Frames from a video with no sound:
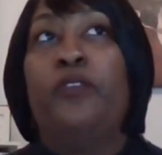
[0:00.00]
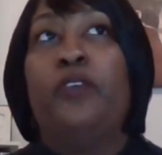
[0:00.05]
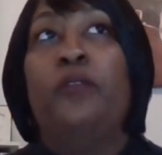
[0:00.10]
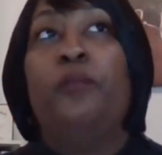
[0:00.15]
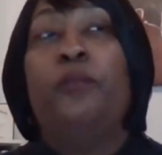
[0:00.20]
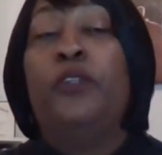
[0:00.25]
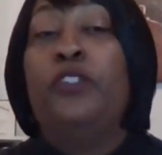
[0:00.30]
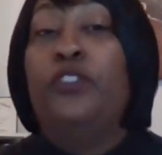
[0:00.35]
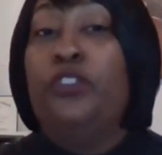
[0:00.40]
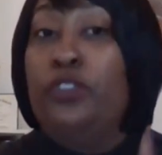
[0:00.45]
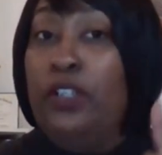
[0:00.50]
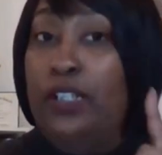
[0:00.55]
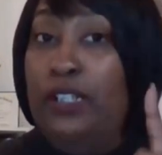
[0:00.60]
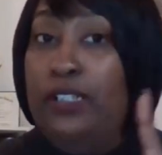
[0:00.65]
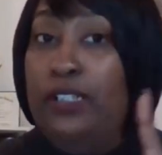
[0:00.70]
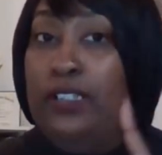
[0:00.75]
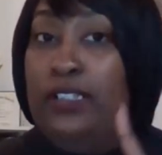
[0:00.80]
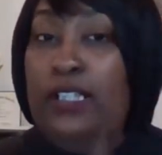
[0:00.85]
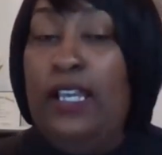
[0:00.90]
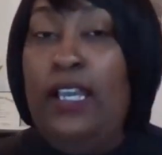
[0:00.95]
majority
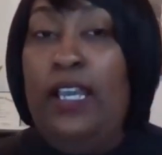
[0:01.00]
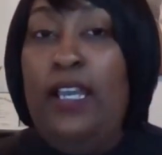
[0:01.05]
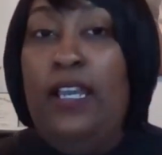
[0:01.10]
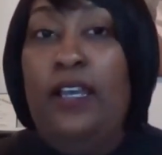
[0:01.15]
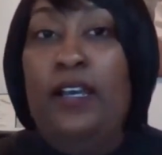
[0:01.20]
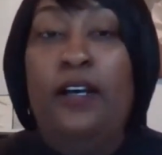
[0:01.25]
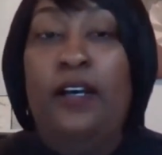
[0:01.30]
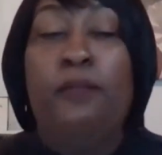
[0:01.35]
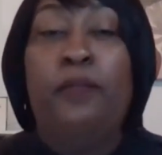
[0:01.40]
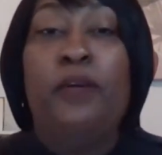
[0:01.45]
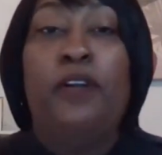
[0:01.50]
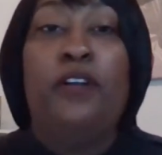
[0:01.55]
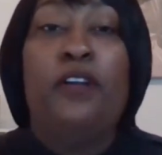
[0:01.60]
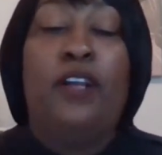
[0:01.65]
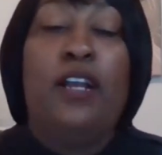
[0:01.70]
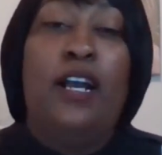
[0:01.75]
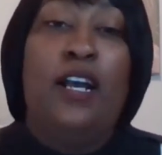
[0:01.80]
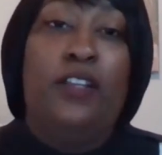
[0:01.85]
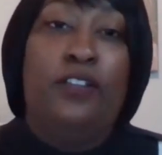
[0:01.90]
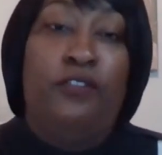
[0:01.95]
of the time up under
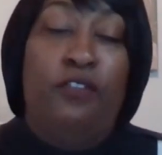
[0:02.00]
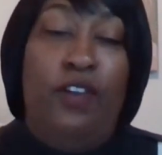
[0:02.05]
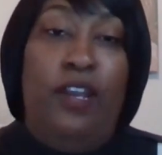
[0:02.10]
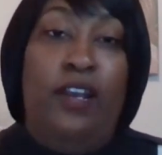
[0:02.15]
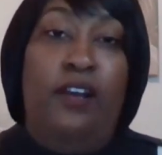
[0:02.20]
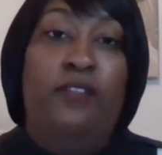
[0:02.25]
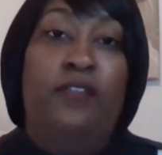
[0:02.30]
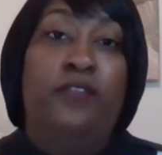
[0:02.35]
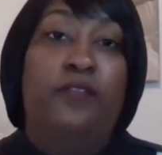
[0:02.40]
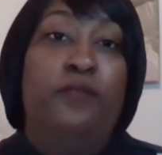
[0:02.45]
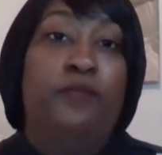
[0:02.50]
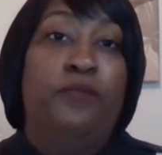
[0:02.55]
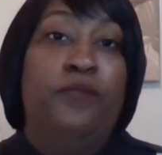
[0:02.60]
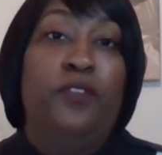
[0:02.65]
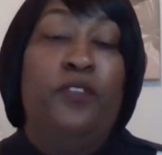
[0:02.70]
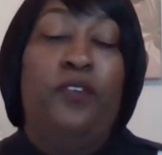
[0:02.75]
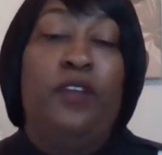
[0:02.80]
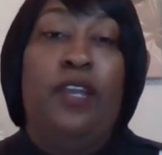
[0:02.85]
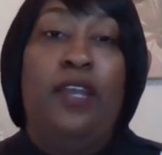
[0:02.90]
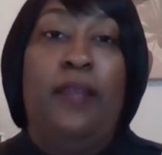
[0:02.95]
God's wrath,
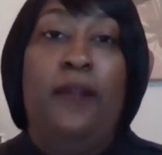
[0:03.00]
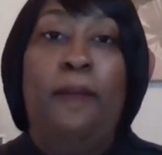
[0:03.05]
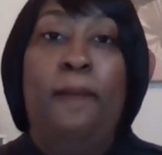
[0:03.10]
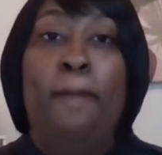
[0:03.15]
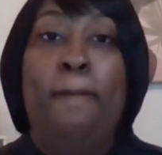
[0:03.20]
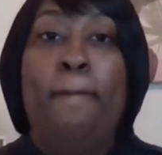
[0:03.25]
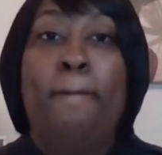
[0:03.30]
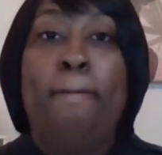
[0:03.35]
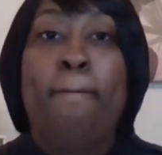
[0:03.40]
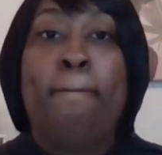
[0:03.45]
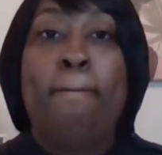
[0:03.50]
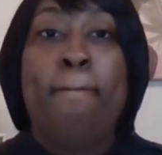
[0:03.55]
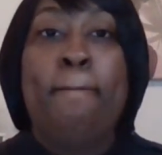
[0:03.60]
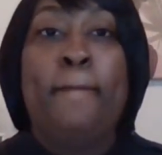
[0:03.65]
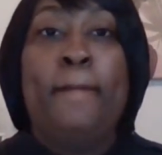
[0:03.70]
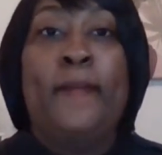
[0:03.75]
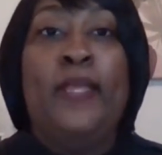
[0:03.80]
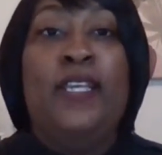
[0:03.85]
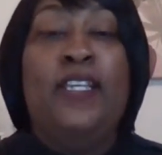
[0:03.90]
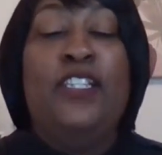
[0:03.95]
okay?
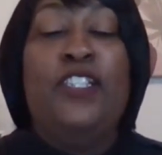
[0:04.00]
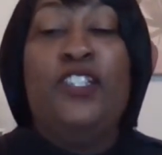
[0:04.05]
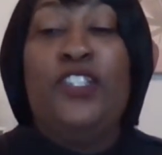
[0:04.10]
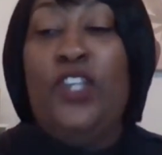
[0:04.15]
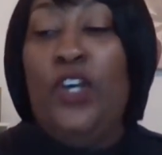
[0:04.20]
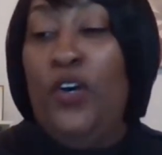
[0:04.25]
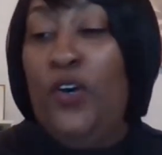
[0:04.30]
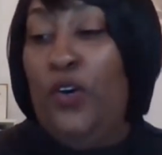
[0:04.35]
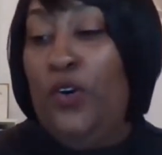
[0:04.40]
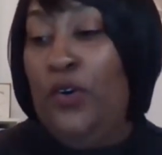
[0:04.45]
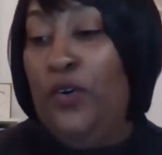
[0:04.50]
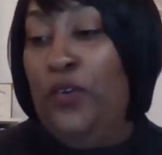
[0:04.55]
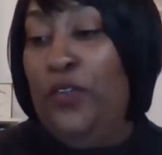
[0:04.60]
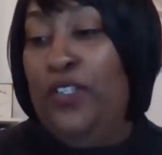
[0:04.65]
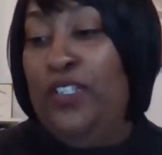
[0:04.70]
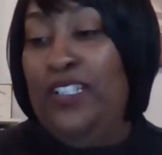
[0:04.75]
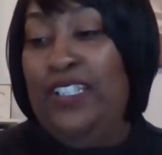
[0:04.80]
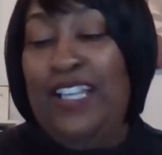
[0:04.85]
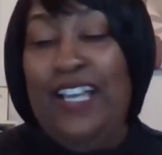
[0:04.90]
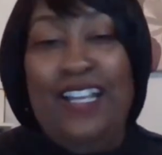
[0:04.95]
So
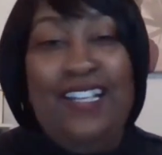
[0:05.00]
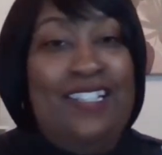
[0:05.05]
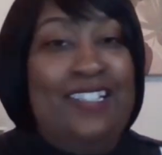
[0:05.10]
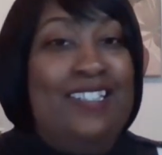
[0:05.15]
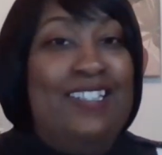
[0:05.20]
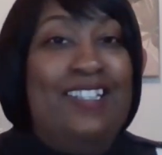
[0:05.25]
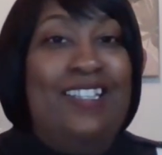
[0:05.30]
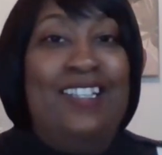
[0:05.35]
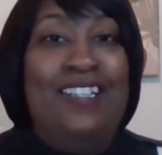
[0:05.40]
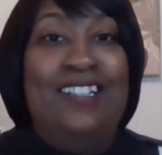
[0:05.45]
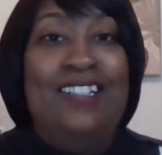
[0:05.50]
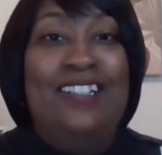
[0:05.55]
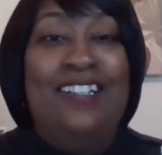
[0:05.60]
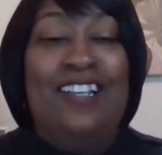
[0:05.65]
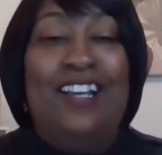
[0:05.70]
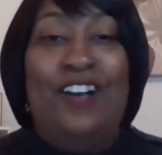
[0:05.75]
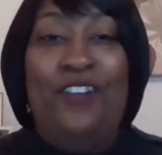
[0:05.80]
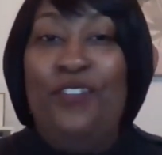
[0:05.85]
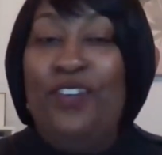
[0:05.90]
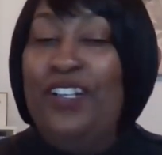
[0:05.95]
that is it.
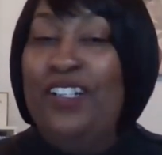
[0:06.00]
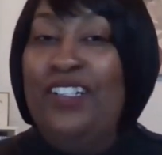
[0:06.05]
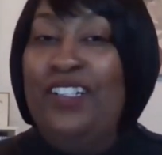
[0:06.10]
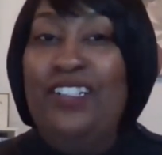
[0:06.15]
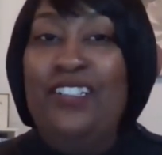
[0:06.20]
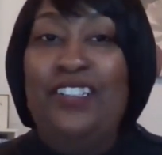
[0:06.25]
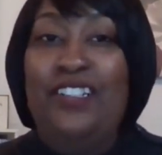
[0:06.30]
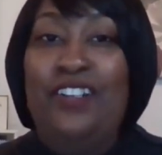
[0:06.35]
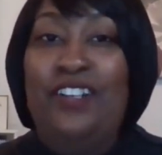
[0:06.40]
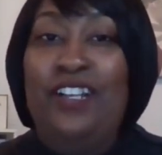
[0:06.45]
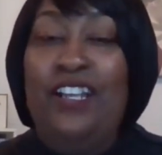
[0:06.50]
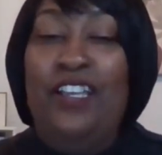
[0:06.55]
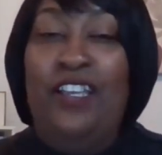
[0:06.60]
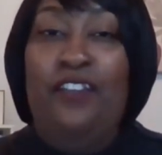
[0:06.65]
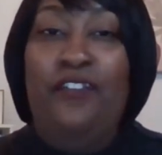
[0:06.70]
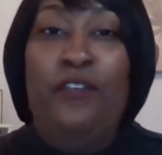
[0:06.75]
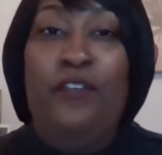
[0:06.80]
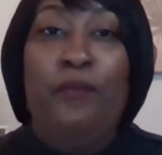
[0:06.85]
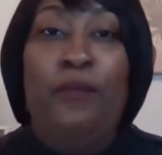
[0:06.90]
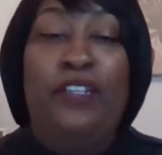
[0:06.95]
I wanted to share that
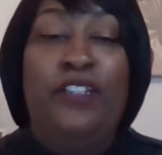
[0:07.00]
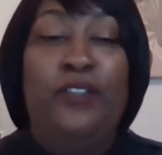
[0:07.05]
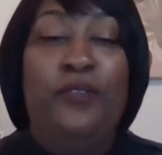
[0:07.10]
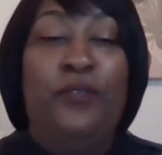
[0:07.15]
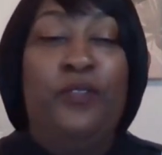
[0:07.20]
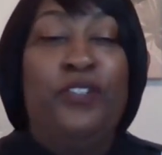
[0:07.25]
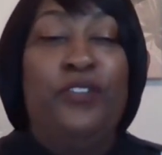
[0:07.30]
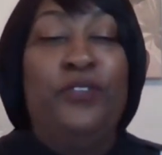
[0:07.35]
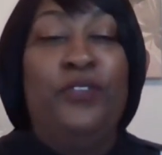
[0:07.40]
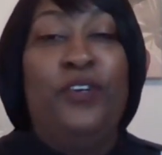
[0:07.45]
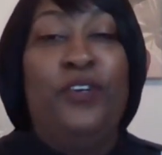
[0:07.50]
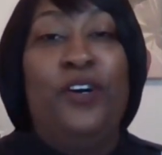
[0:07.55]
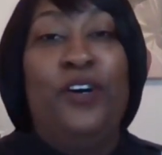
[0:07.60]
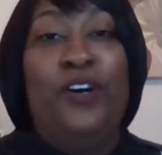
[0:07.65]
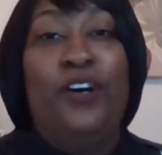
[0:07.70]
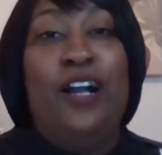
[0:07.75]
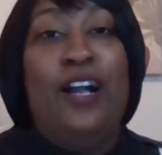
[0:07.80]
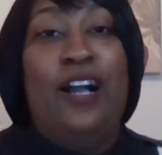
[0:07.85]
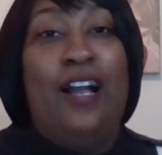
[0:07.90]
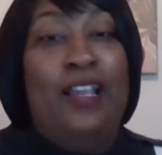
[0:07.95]
information with you
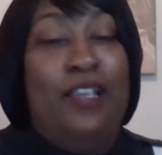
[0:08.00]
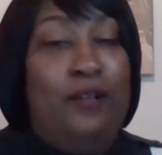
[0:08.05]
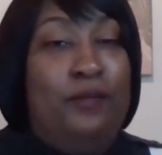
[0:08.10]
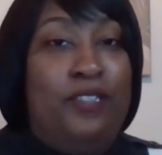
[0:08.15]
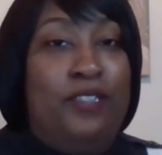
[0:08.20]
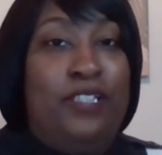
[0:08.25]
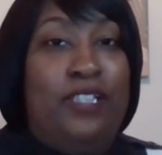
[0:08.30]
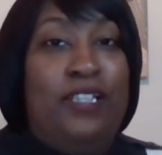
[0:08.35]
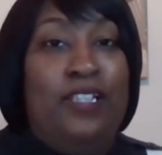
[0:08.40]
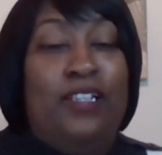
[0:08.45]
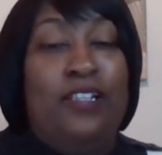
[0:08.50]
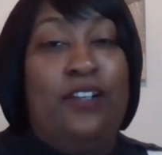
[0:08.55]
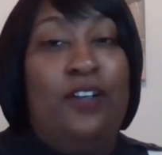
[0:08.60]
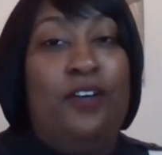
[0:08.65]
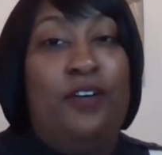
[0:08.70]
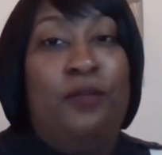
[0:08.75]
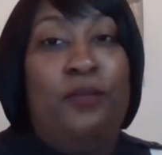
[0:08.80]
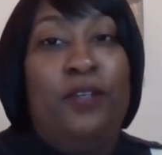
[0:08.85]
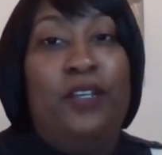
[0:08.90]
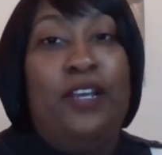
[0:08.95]
all. I am Tequila
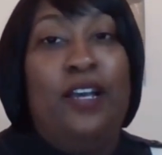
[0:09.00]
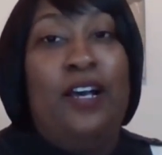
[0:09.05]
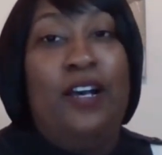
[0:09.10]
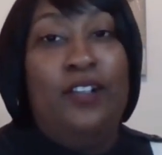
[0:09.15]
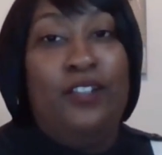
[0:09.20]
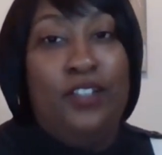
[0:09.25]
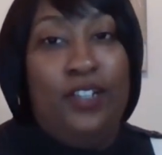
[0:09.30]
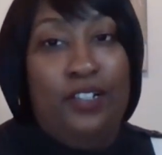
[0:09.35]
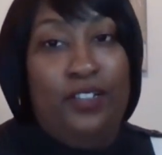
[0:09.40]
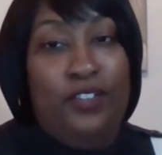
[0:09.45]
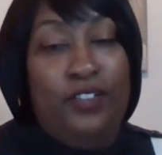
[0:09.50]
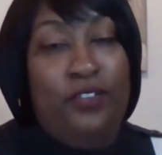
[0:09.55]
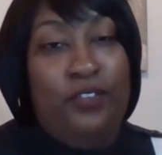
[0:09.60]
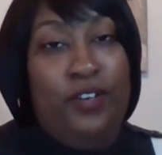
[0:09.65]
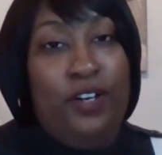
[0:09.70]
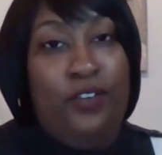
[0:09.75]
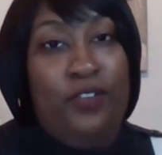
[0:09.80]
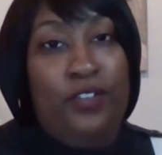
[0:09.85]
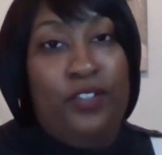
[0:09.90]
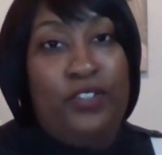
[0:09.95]
Coleman. I'll talk to you
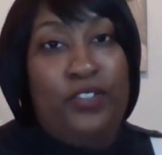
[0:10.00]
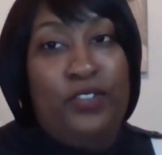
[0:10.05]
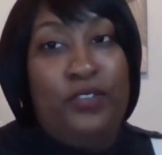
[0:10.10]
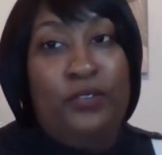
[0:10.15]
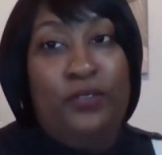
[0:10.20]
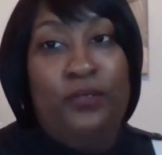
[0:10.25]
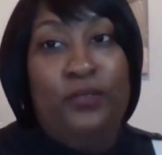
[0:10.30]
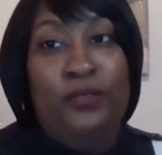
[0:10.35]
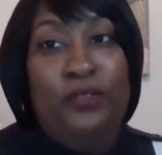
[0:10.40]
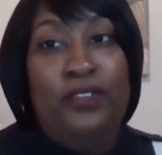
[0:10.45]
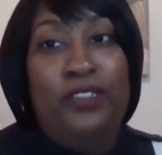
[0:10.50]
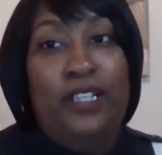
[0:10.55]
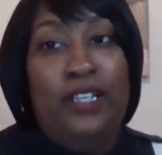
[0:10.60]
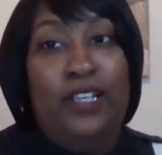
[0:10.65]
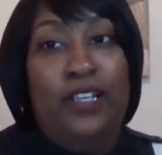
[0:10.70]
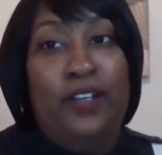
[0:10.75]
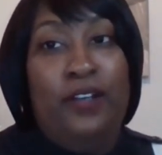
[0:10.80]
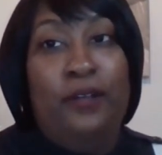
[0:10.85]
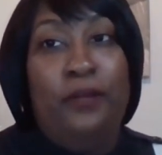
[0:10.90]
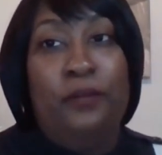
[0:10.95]
all real soon. Take
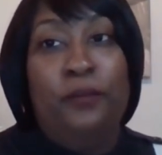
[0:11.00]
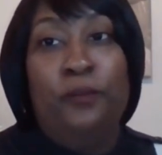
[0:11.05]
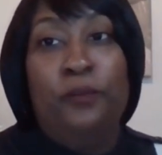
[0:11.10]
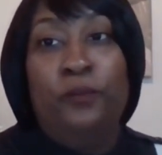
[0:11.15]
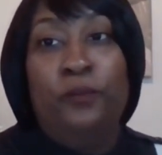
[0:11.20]
care.